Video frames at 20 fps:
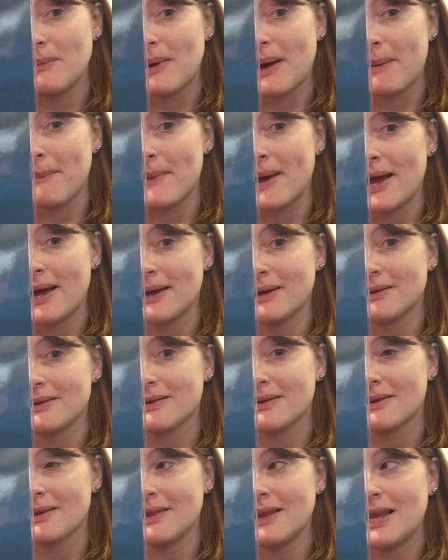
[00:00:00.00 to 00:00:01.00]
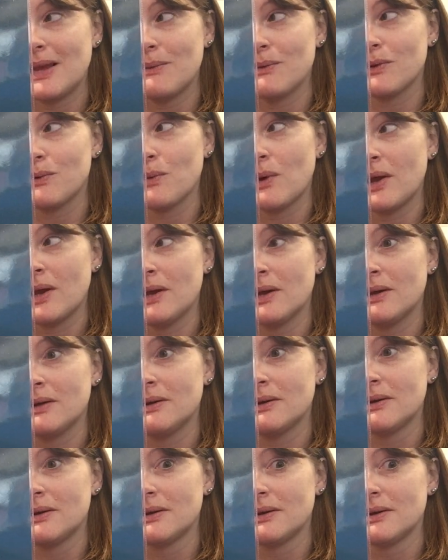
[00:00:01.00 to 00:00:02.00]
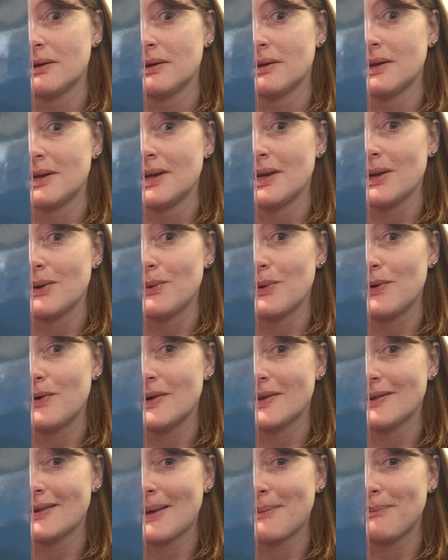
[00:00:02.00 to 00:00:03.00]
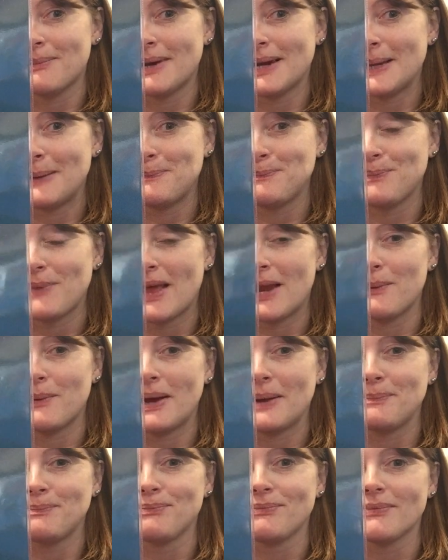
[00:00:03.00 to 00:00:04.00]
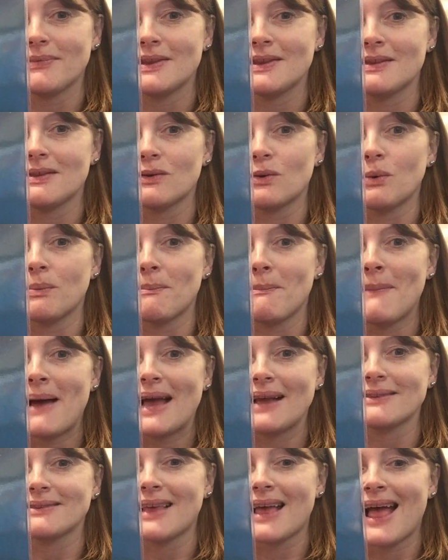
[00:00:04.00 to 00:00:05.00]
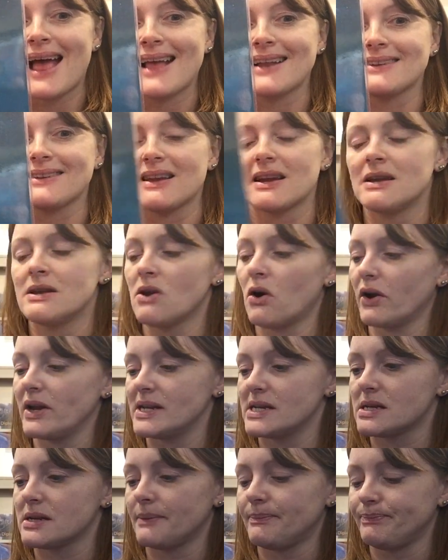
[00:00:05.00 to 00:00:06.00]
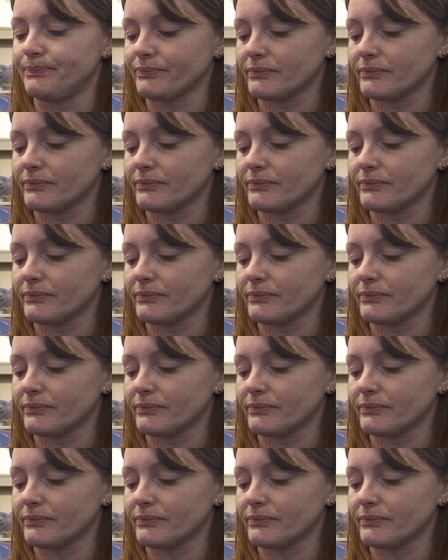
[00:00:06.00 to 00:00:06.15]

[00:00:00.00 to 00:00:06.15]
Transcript: about Max. I think it was when we were in assembly. Anyway. This is called Max at Night.